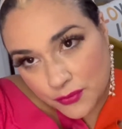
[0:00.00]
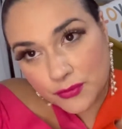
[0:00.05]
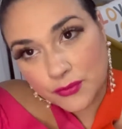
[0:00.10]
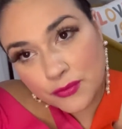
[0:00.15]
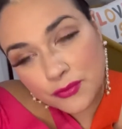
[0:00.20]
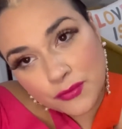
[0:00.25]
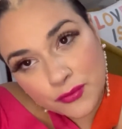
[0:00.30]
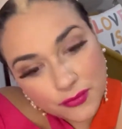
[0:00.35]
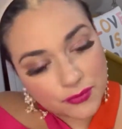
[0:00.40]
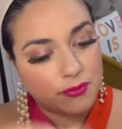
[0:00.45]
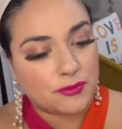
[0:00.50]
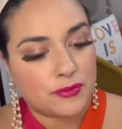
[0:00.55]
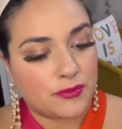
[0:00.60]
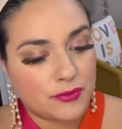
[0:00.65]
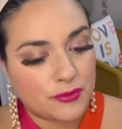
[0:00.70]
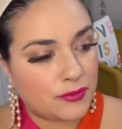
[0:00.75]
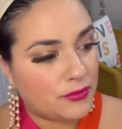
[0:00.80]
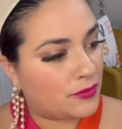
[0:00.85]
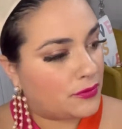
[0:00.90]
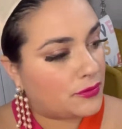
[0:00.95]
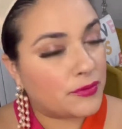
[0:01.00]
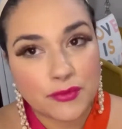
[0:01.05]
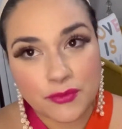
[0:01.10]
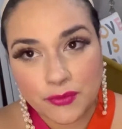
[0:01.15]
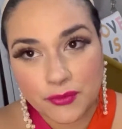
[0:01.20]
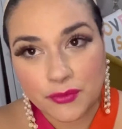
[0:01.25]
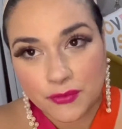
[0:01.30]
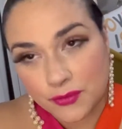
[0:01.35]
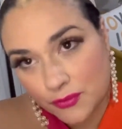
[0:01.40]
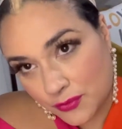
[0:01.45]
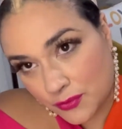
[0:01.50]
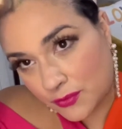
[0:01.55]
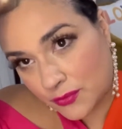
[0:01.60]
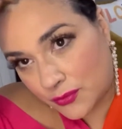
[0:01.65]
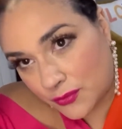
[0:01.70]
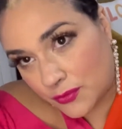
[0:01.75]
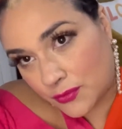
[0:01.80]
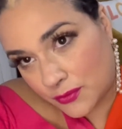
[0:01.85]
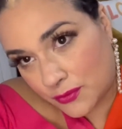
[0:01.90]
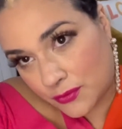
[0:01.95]
I love watching hair
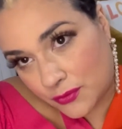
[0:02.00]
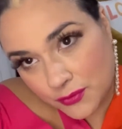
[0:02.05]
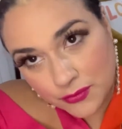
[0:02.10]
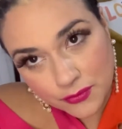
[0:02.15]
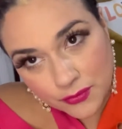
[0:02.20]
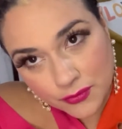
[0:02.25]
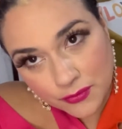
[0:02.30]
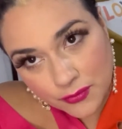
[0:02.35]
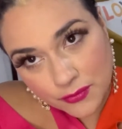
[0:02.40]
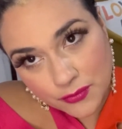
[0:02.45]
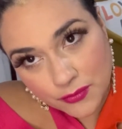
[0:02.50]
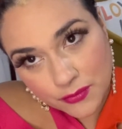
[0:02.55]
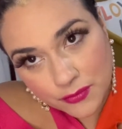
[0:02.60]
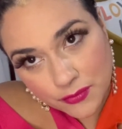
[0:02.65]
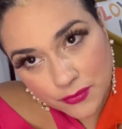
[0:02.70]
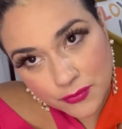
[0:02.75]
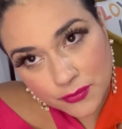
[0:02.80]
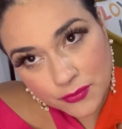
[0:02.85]
videos and doing it.